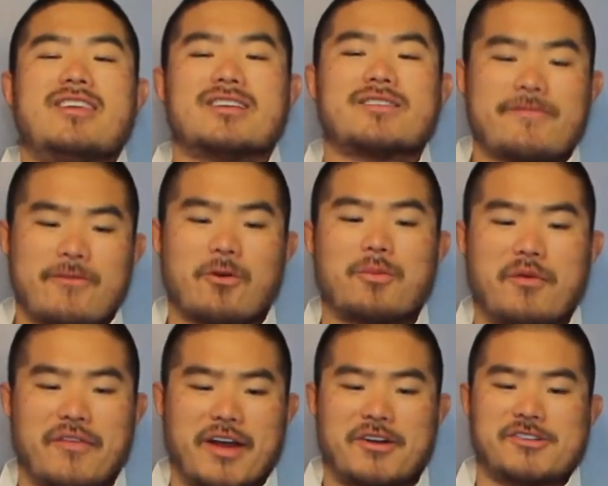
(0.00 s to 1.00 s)
this form of
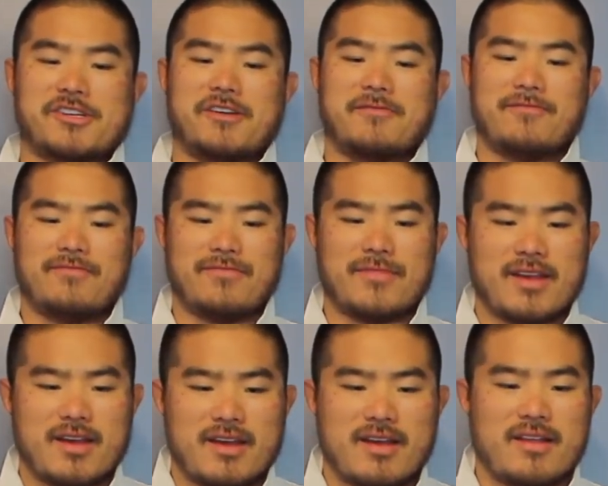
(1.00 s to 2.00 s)
energy,
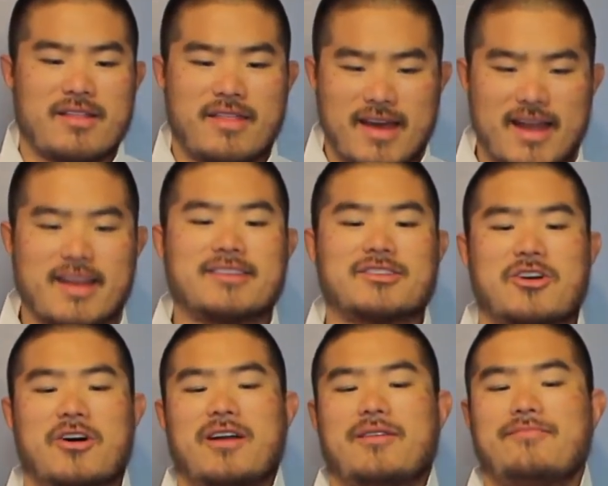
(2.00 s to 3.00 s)
that is
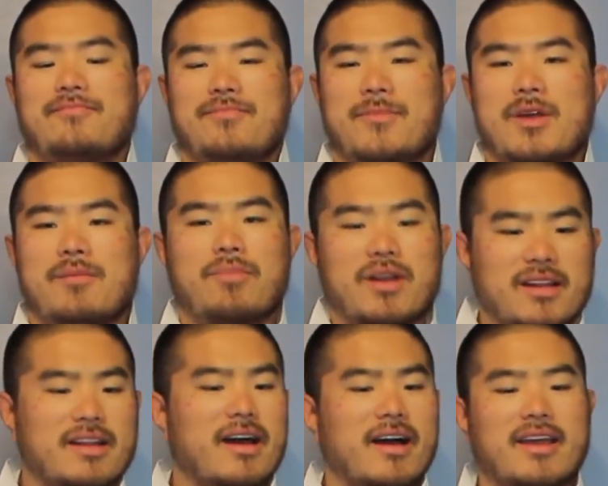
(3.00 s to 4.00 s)
gone. But
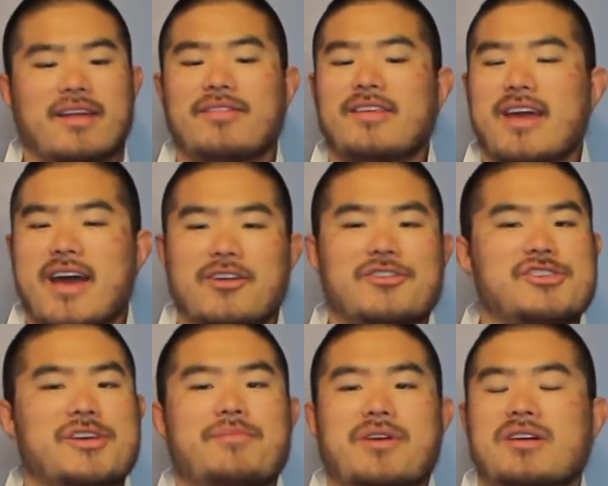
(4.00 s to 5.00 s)
again, the
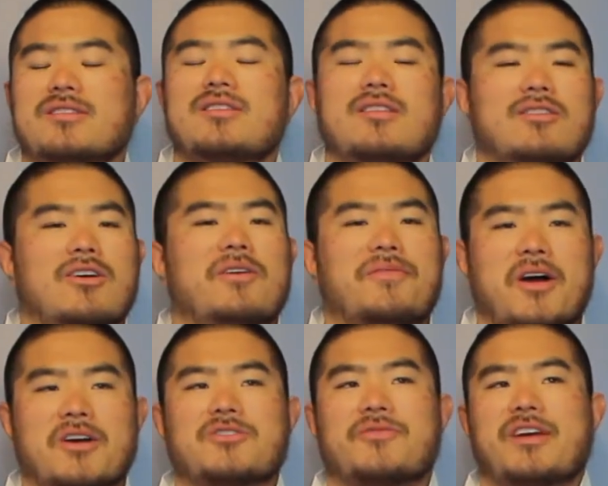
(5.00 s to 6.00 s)
energy, because of the law of
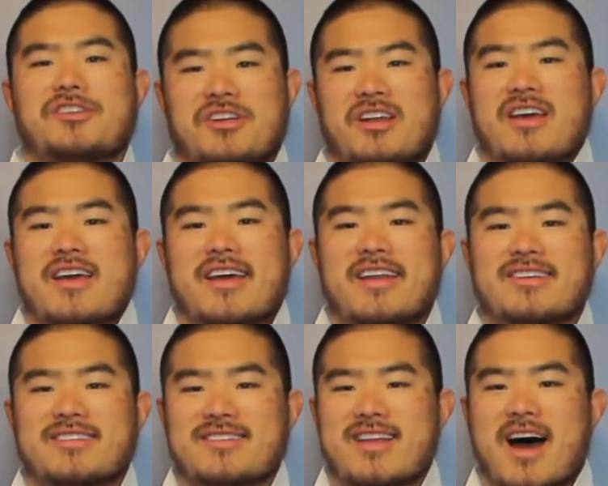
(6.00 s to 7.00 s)
conservation, it
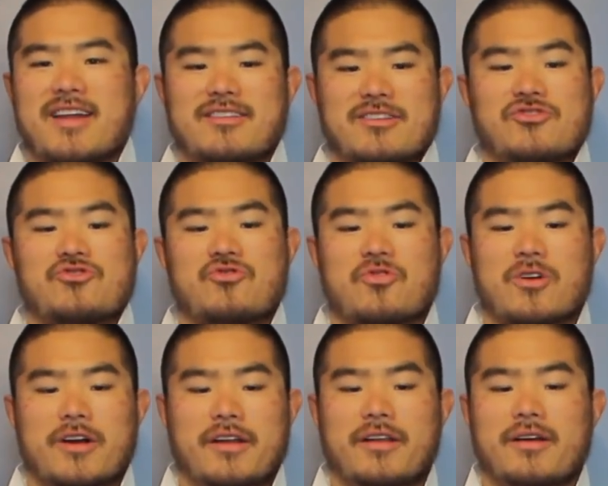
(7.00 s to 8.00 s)
is not
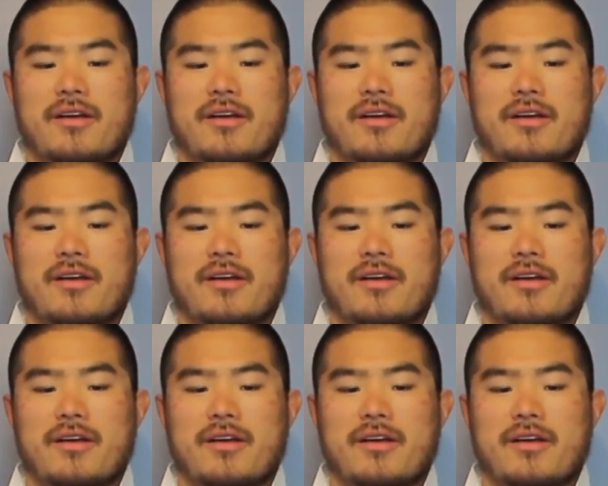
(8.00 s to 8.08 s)
destroyed.